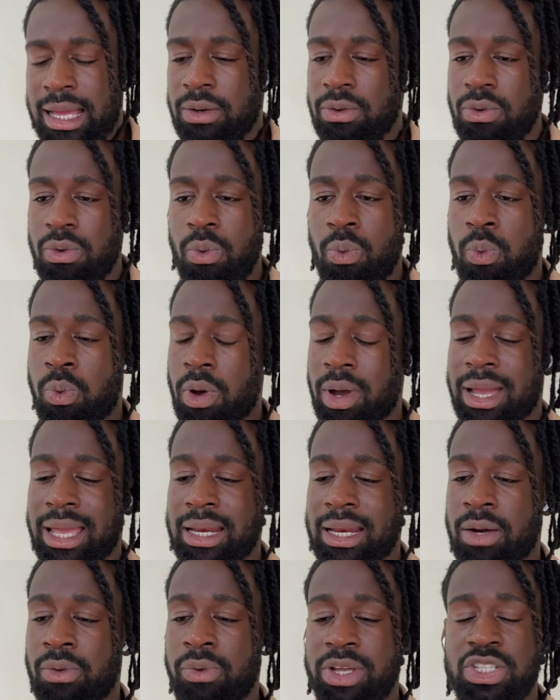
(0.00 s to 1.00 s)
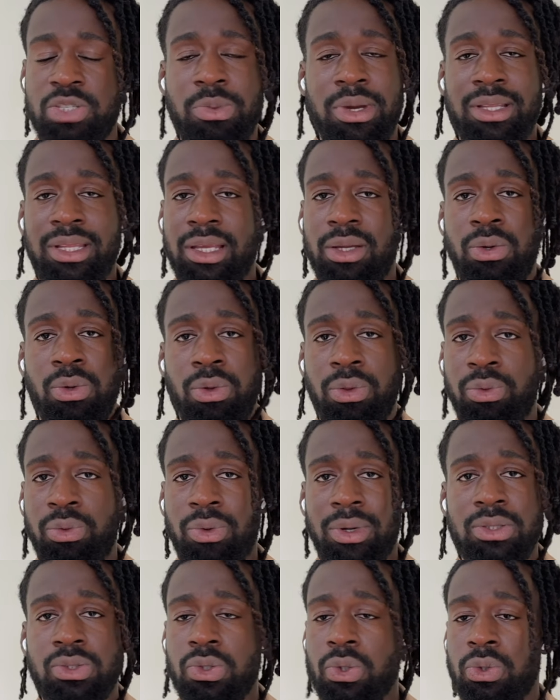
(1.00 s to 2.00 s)
don't know what kind of regiment they go
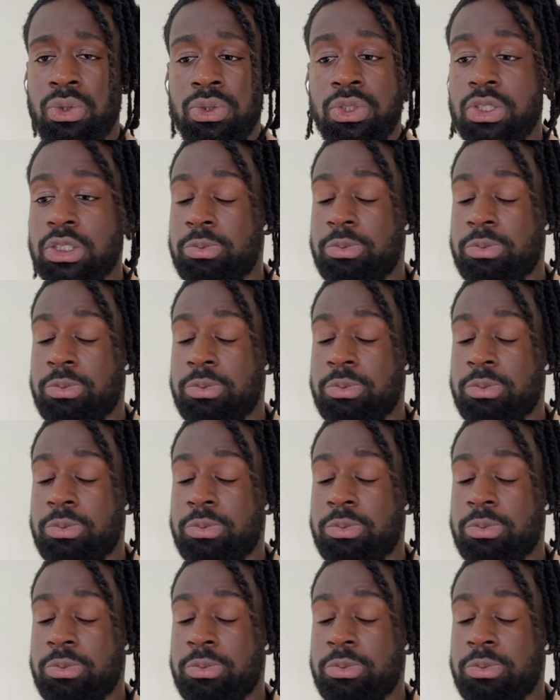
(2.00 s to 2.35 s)
through as soldiers,